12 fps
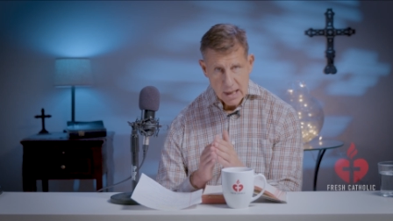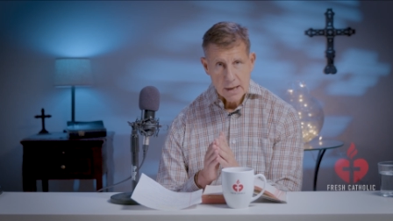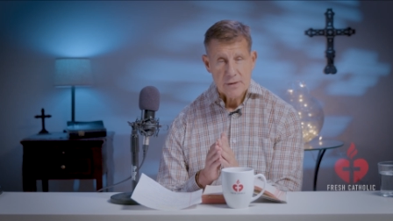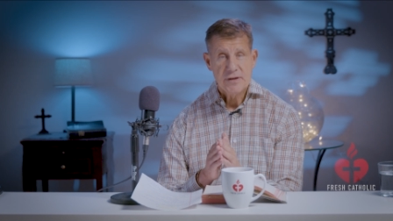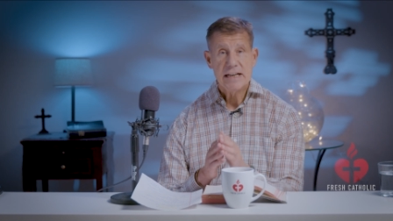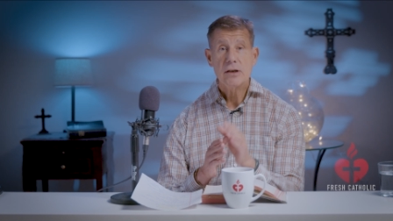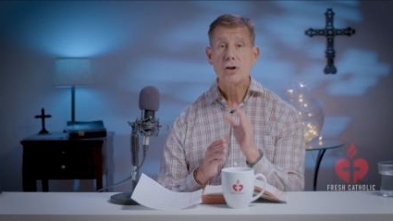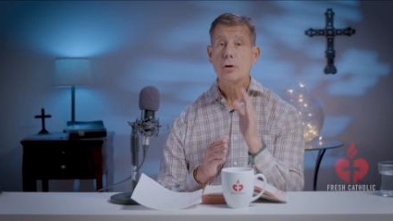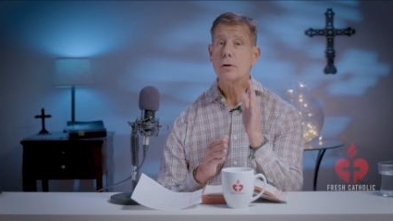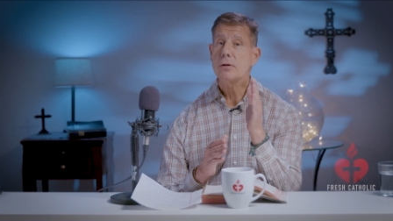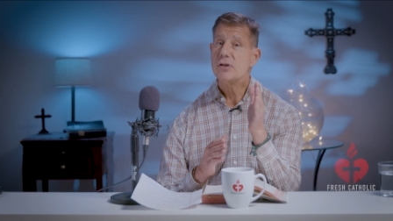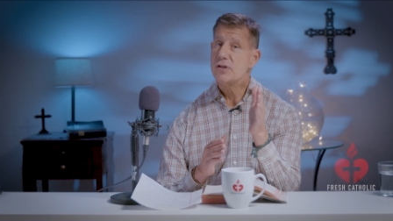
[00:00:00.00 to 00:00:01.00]
the
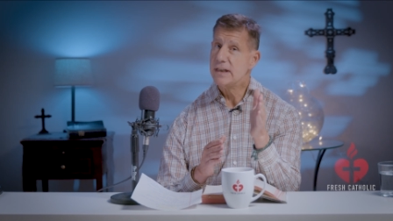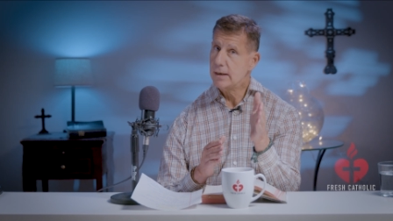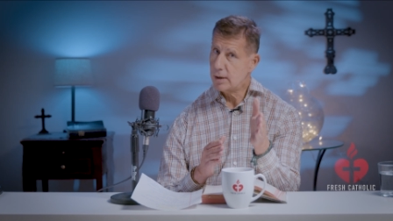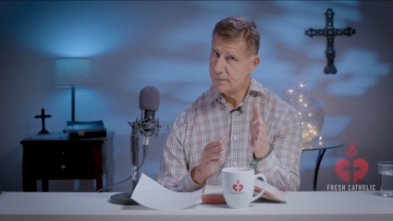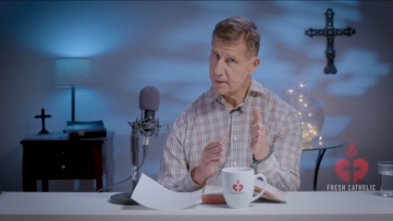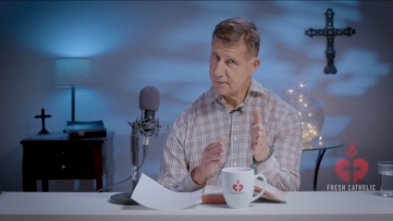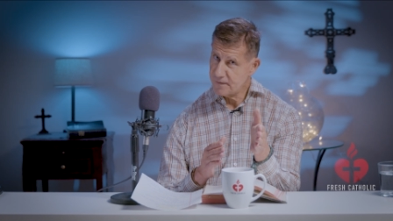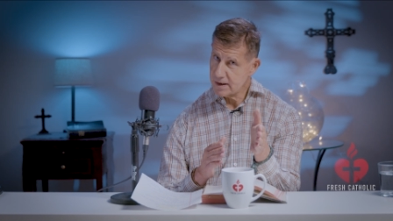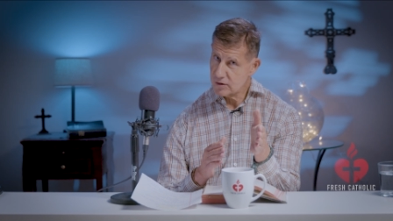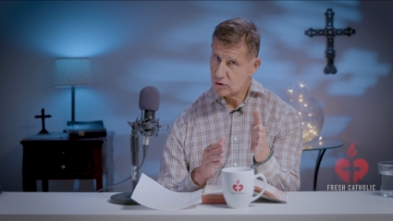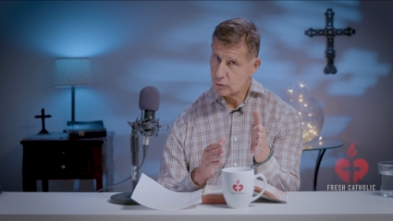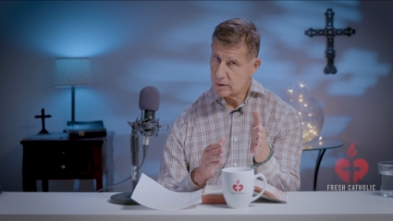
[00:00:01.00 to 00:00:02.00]
cursing of the
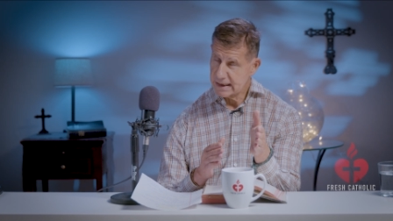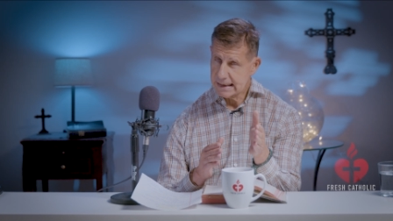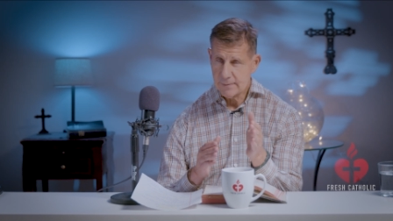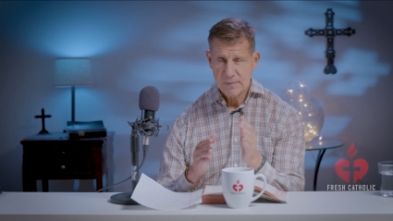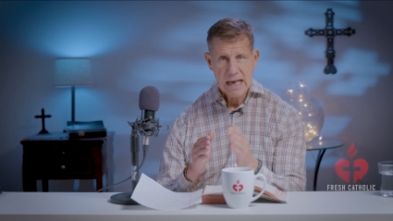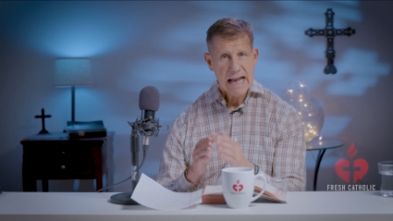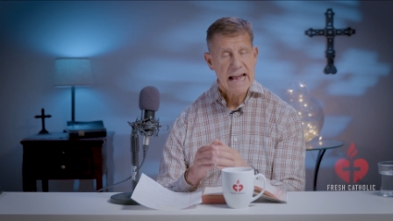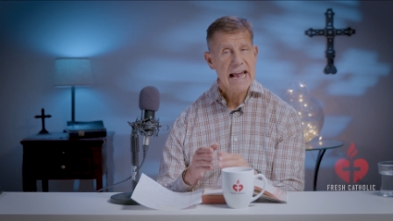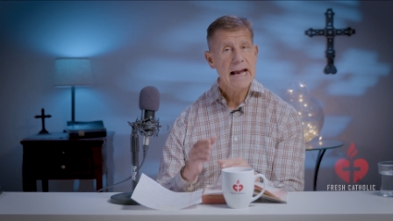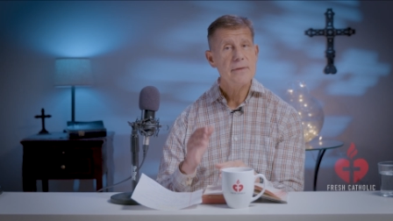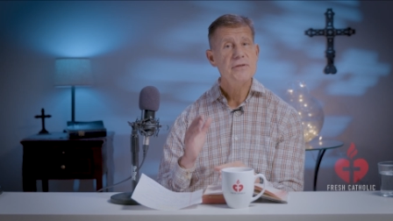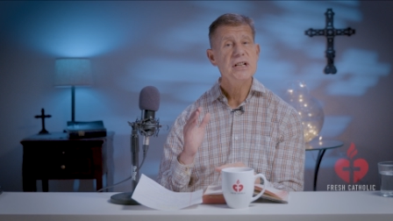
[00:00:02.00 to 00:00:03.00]
fig tree
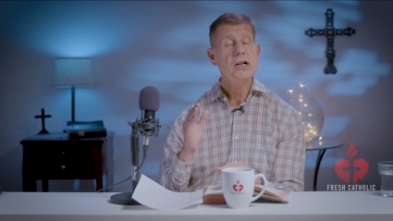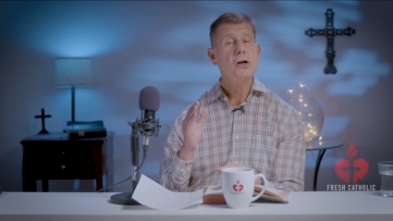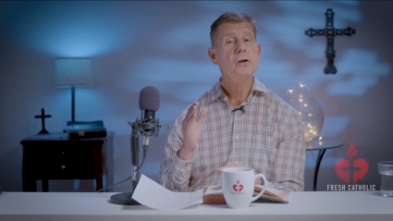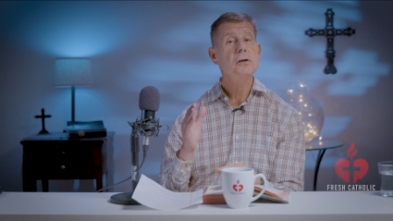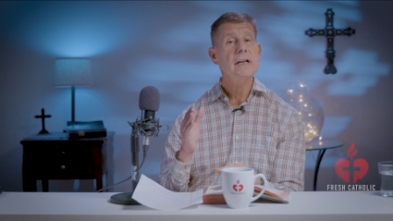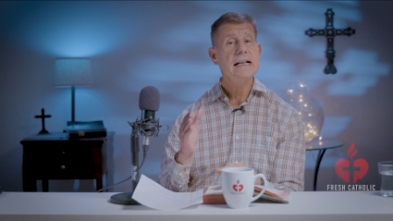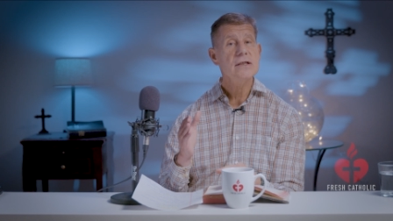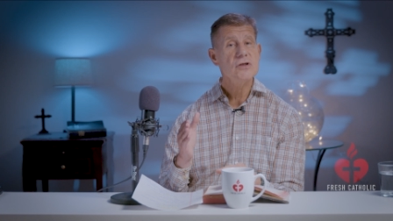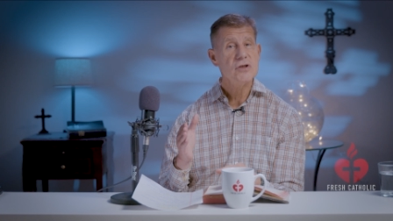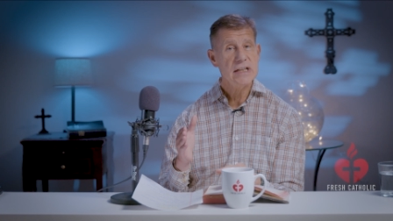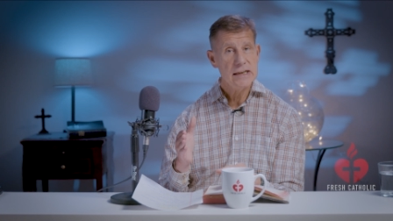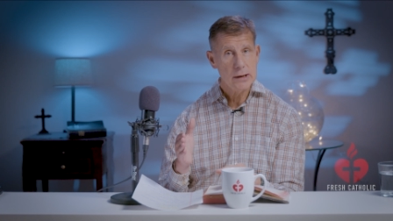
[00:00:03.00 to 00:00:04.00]
and the
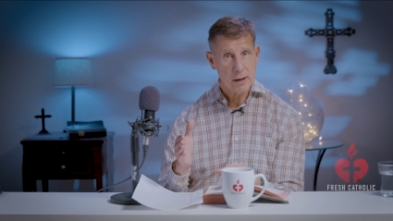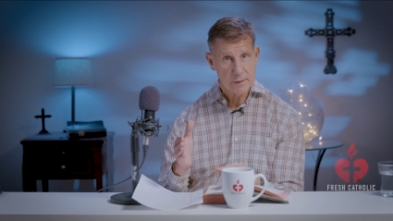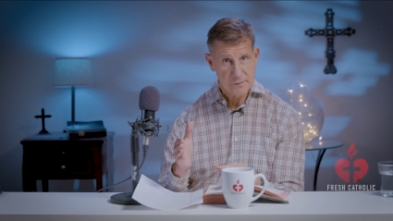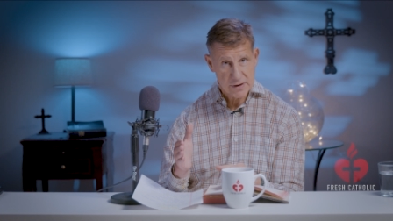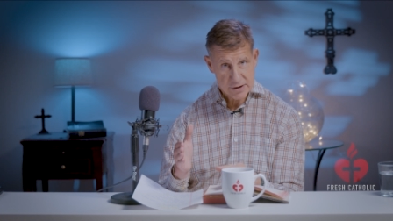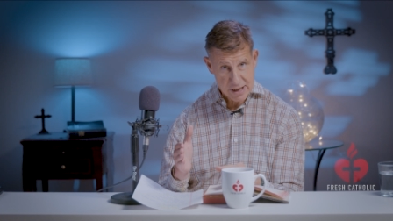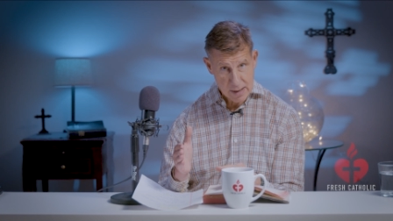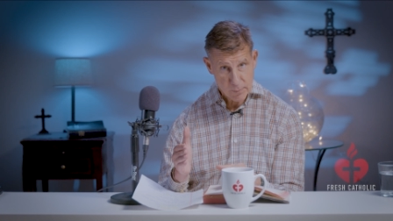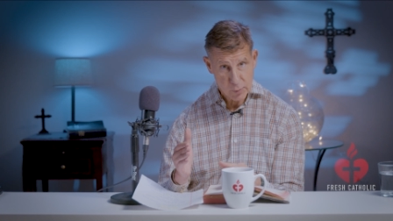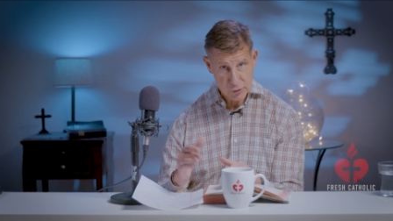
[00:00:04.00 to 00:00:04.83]
cleansing of the temple.